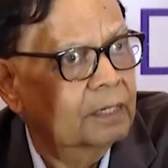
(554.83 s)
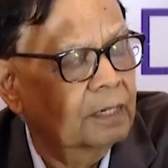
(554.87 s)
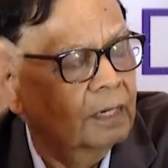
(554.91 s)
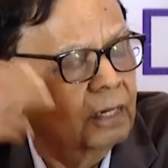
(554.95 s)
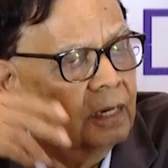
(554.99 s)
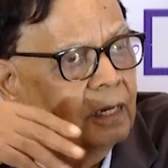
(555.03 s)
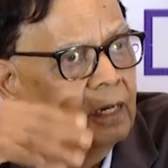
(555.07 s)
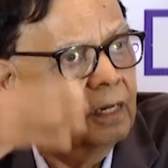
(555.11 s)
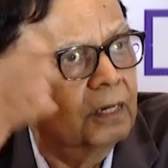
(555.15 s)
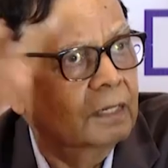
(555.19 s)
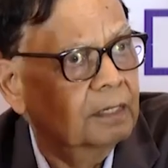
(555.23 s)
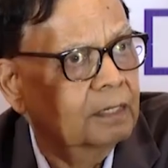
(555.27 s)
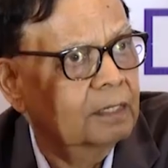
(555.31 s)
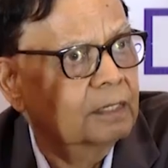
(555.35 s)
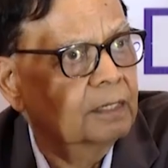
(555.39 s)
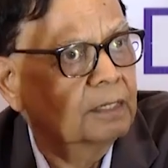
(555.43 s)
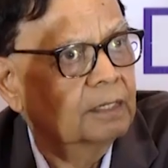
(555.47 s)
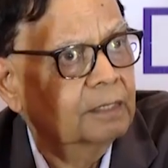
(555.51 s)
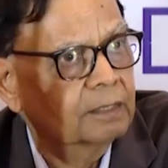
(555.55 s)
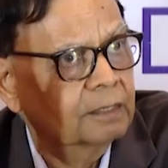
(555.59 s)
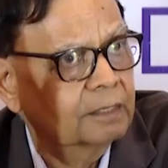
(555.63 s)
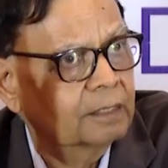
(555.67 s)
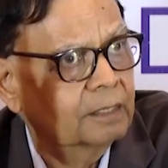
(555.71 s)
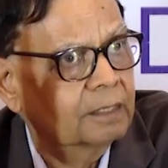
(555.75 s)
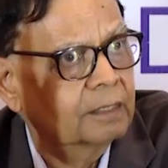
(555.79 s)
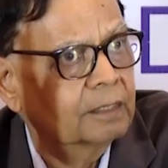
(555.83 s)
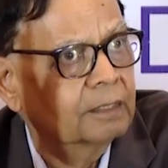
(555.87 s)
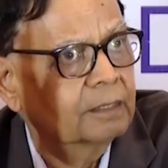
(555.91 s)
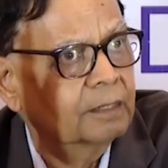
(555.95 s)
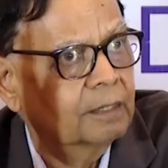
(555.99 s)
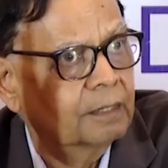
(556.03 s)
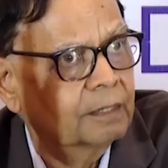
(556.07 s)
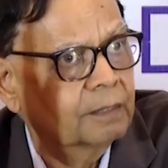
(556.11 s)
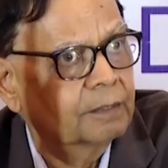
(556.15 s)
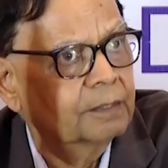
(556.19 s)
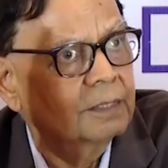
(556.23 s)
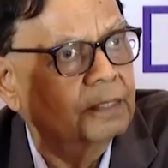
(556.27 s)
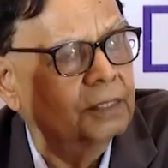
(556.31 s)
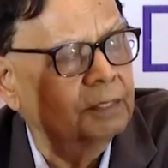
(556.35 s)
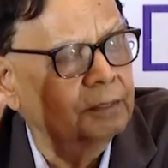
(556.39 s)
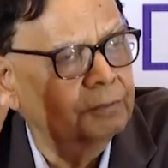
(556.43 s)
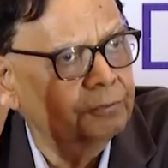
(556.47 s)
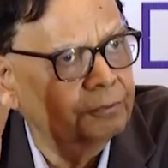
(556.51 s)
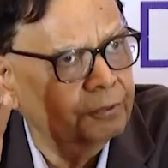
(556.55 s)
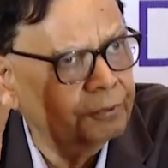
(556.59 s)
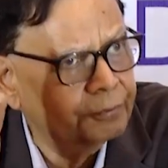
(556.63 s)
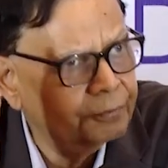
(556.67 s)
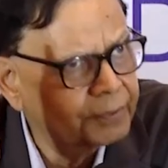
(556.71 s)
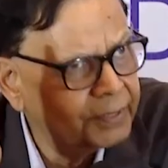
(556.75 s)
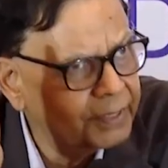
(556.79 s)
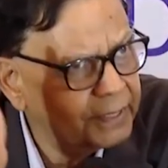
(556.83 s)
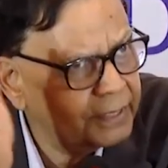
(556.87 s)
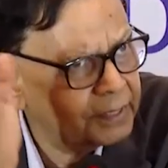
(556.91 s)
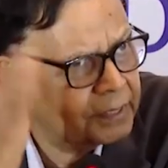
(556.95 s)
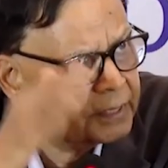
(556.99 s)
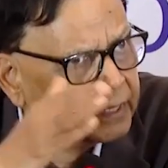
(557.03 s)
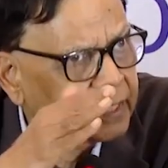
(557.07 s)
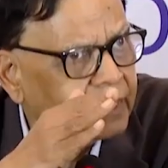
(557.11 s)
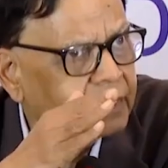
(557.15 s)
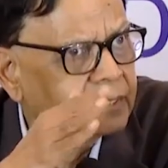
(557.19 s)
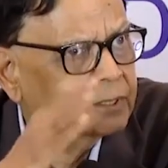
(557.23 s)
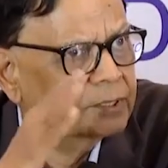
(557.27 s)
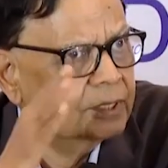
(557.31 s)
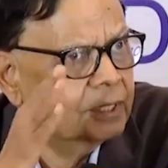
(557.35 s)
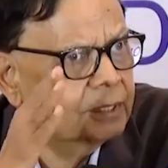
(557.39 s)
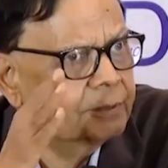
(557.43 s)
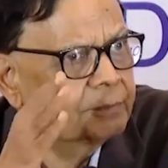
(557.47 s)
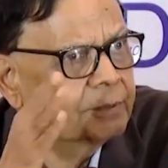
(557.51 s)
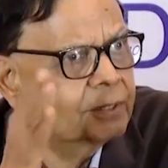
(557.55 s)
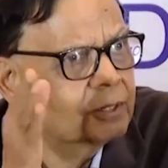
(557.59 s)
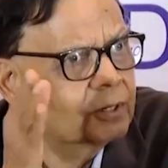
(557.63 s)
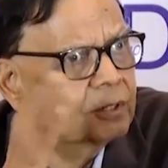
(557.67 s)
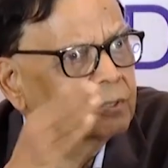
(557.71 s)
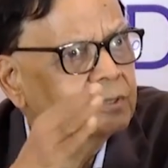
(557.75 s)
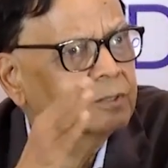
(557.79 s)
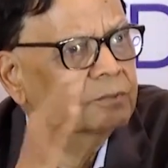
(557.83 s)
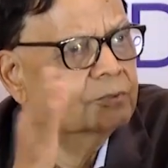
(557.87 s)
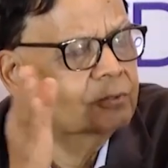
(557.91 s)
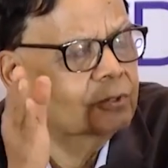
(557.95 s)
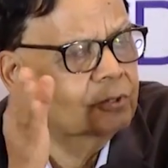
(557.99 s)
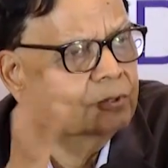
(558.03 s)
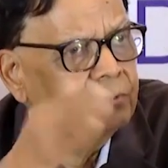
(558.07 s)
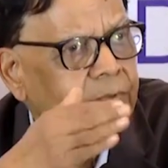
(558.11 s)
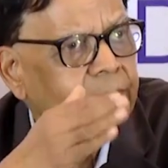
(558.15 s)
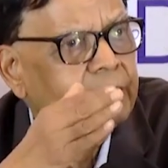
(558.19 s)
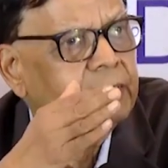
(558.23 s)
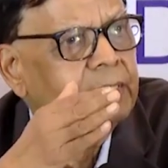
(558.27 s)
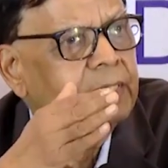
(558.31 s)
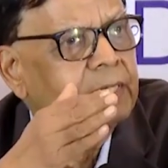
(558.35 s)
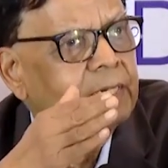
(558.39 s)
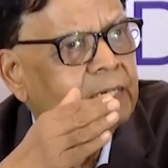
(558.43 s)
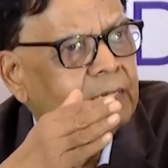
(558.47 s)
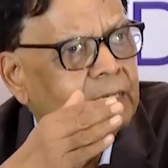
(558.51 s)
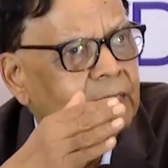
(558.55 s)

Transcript: The 15th, actually, because of COVID,